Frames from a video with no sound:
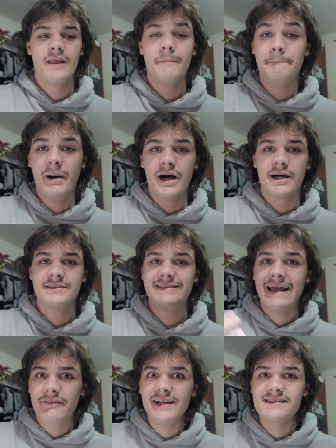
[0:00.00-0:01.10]
But
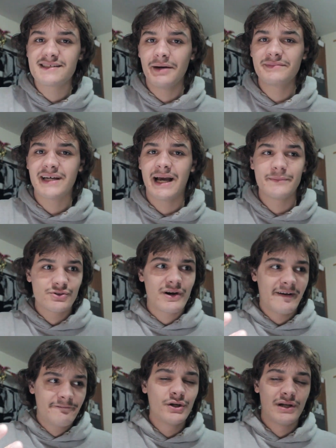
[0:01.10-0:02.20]
there is sometimes where
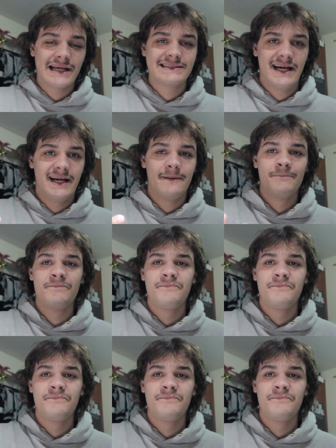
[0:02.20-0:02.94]
I feel like that.